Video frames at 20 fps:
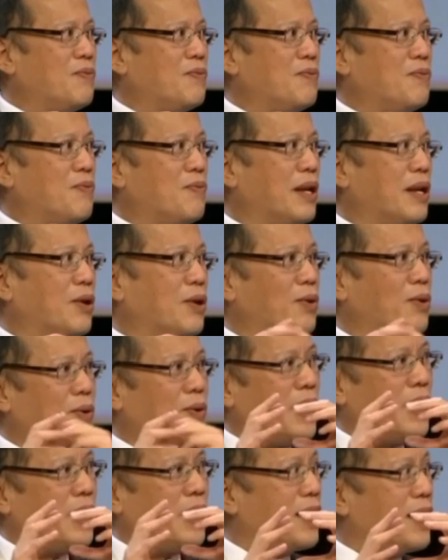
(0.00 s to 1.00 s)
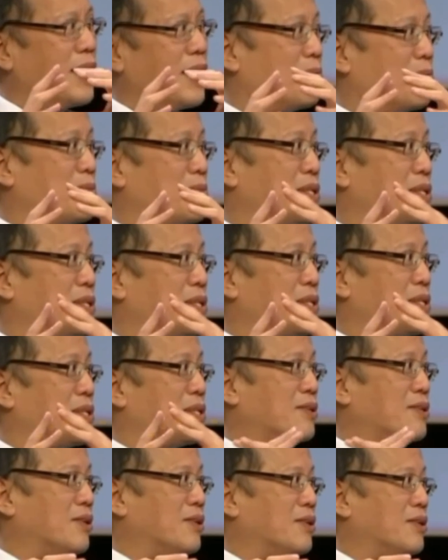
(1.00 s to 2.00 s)
for the lower income
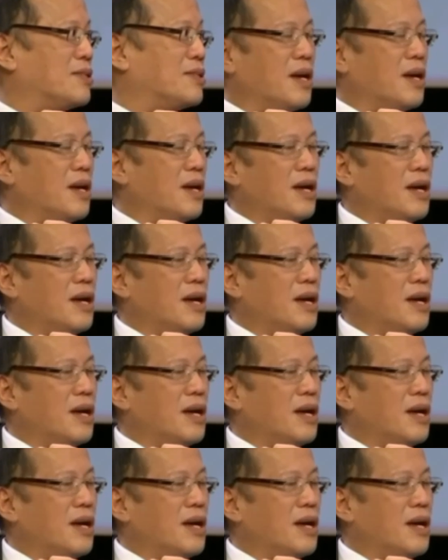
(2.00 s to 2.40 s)
sectors.